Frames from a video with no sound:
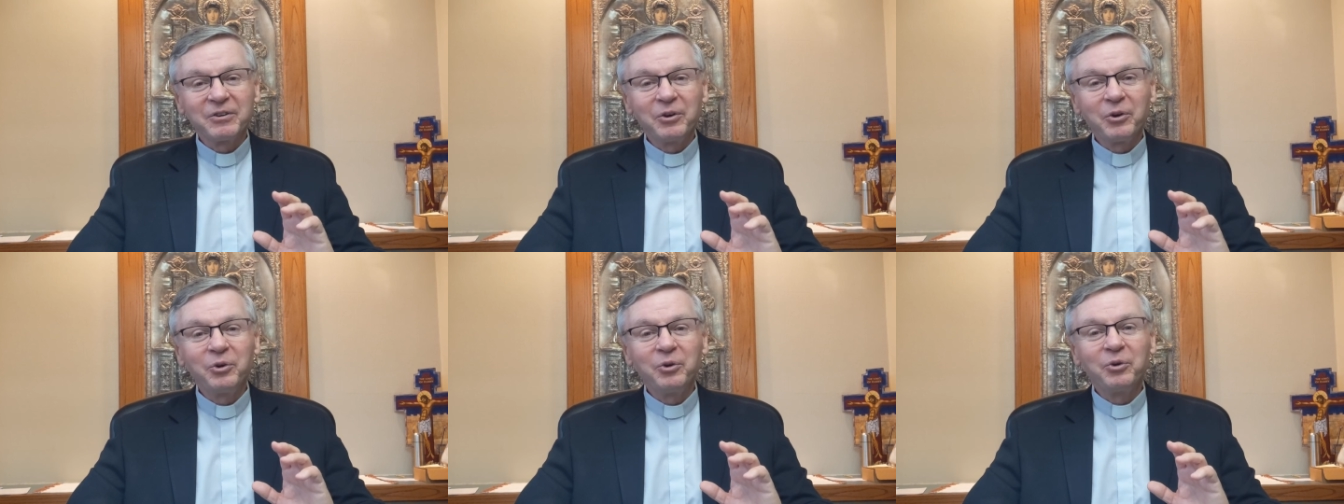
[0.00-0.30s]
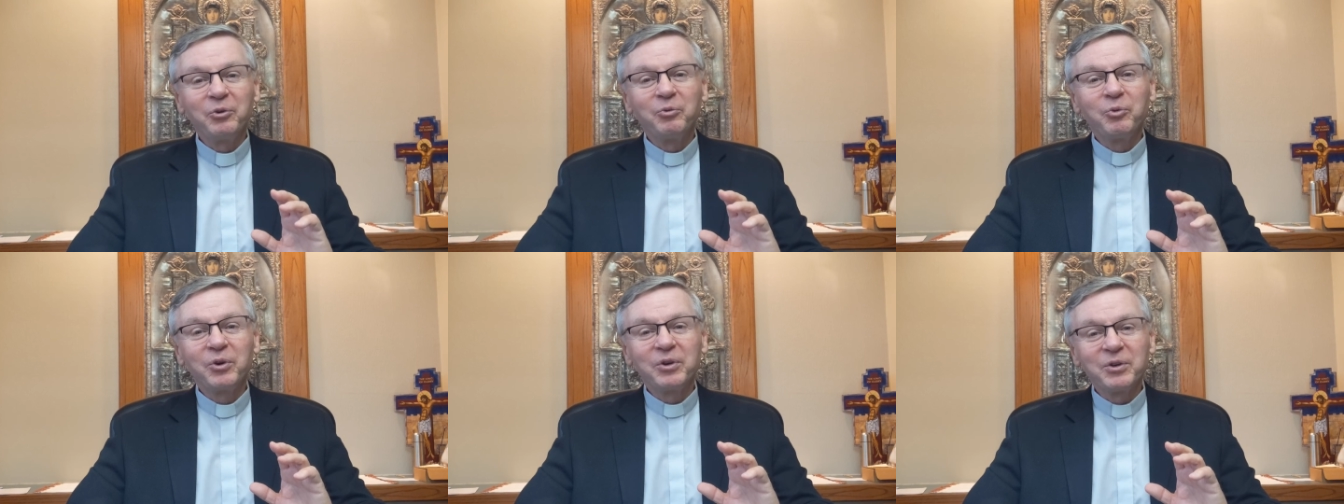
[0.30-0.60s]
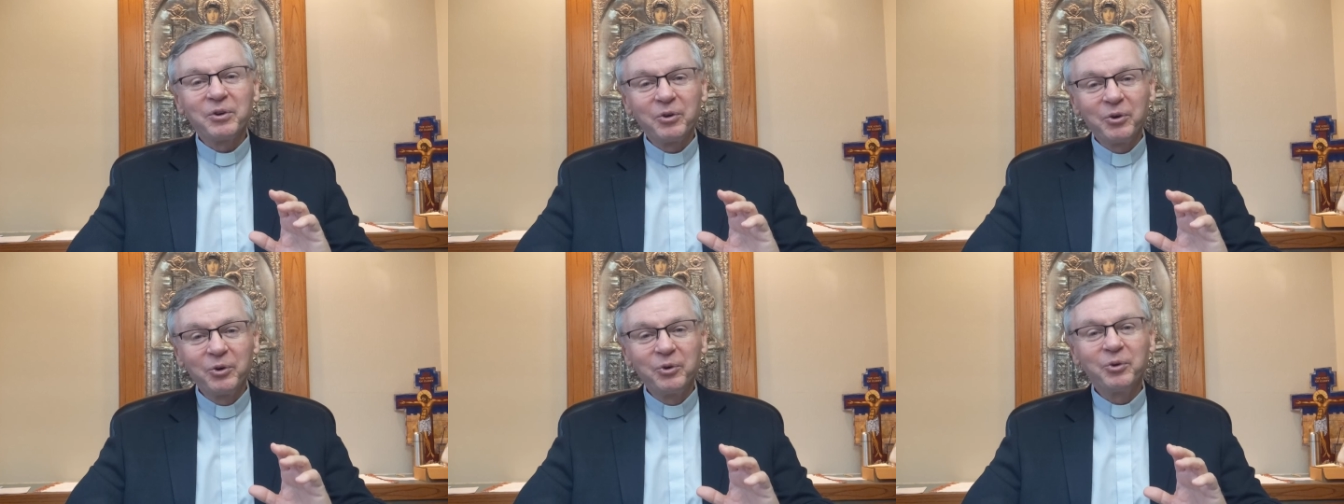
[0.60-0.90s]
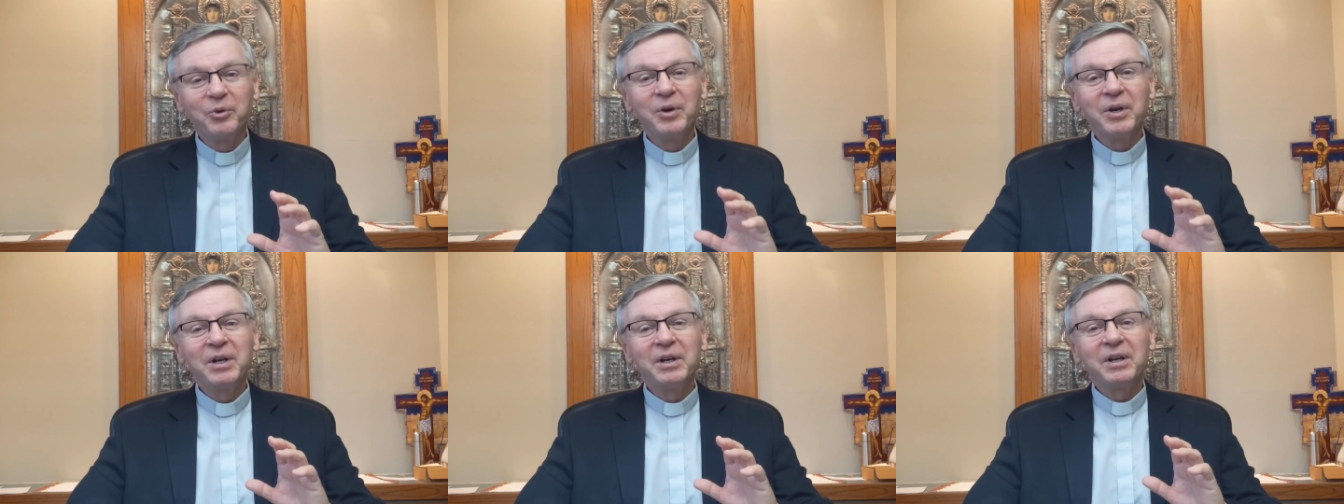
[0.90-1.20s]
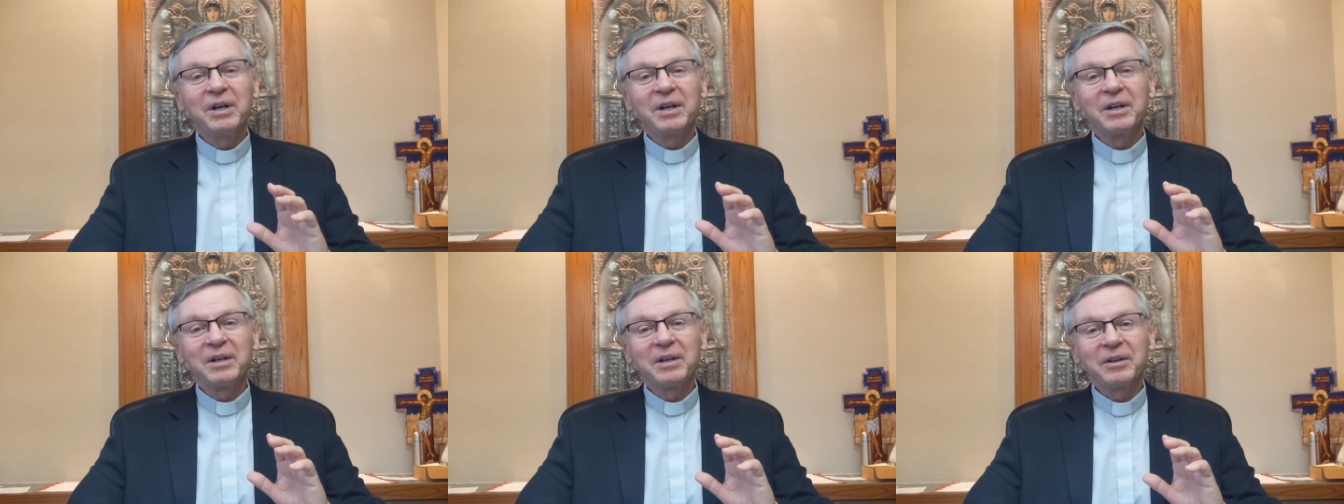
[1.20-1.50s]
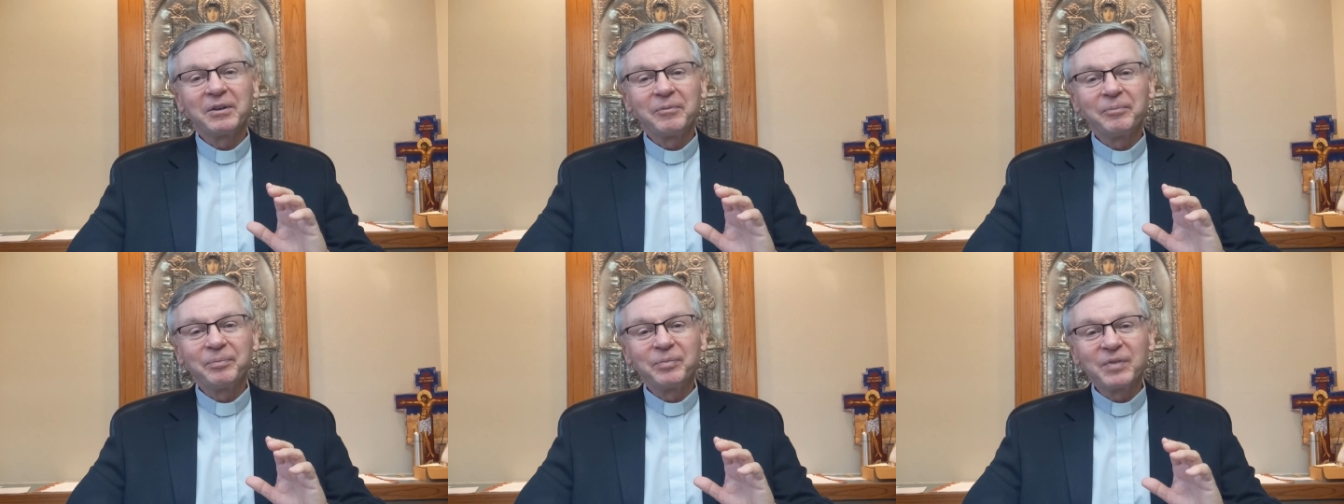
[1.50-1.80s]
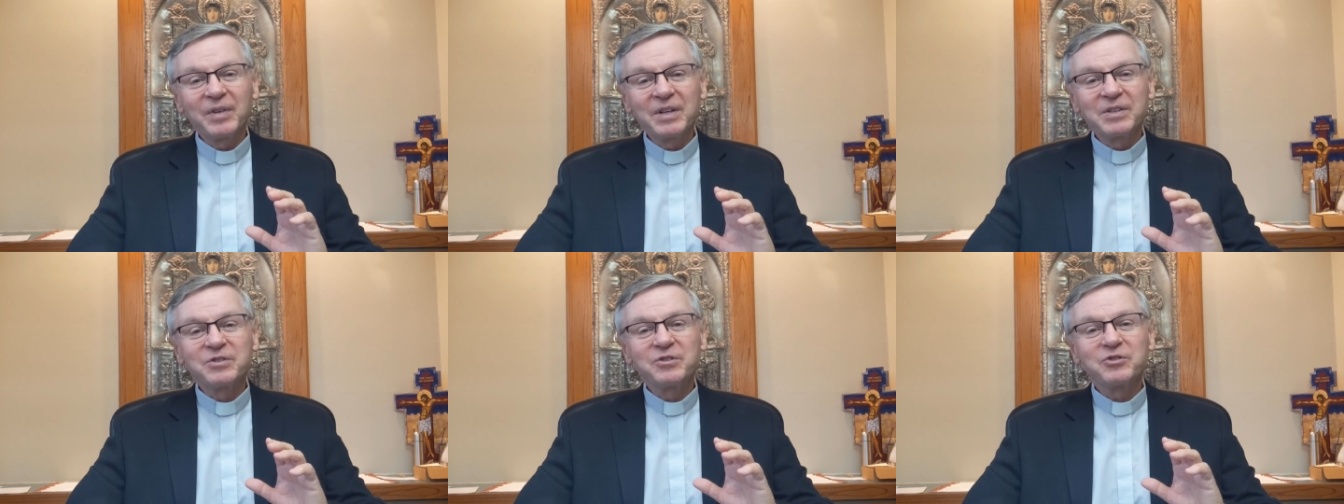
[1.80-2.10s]
who
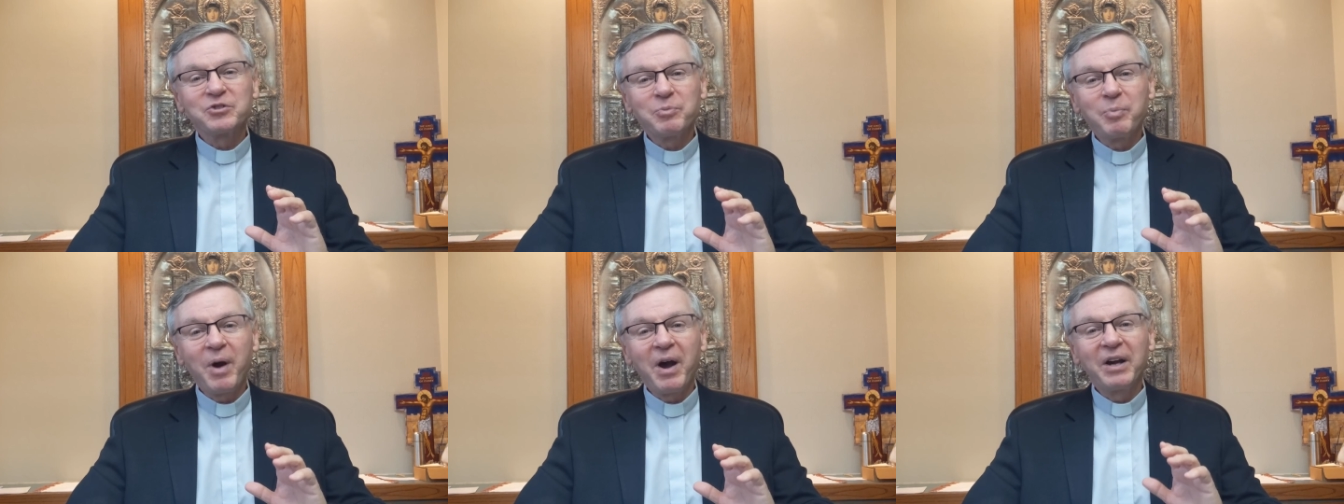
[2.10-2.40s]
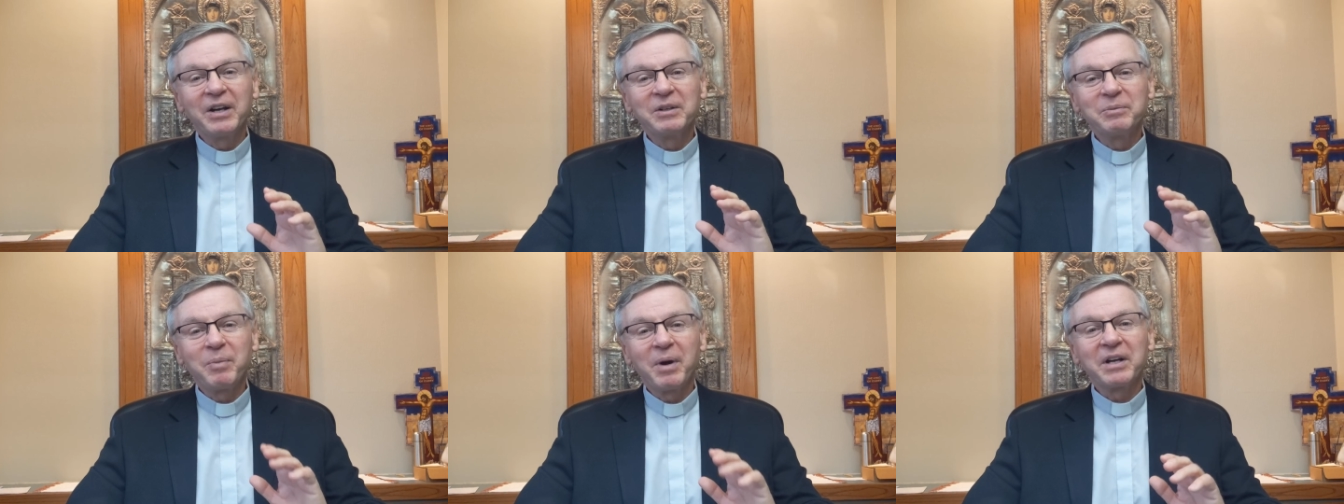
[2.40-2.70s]
is inspired